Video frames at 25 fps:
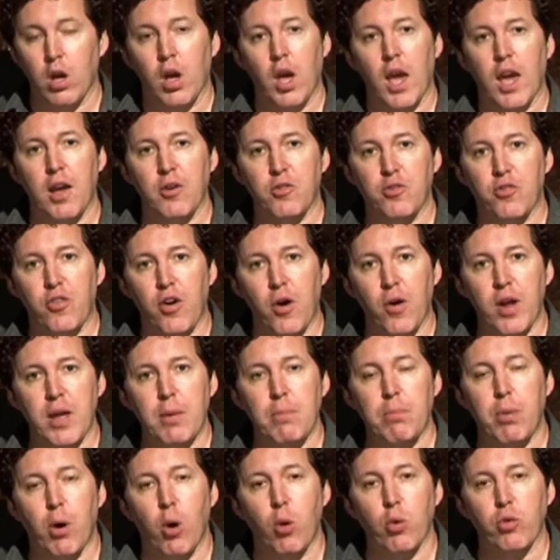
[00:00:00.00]
It's very
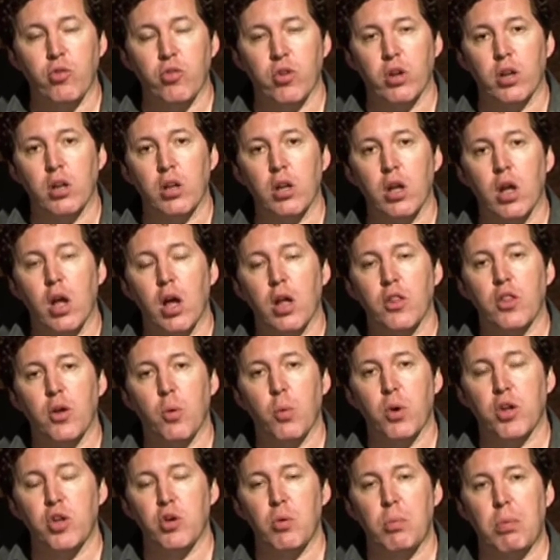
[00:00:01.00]
important that
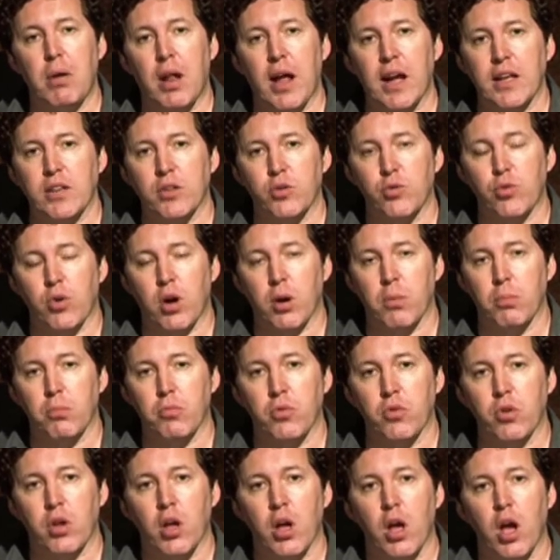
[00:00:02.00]
when you're playing the
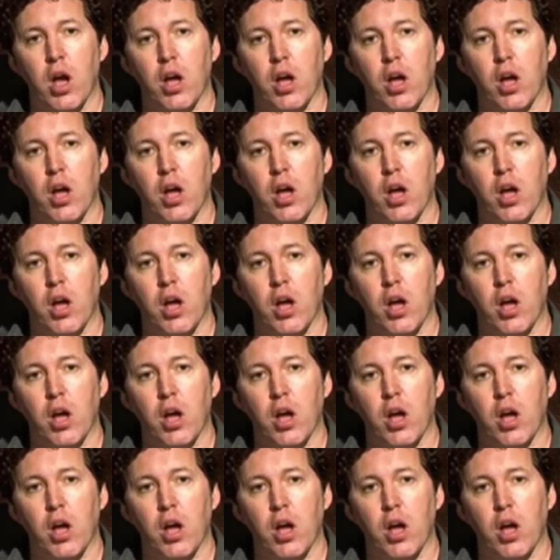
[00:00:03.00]
drums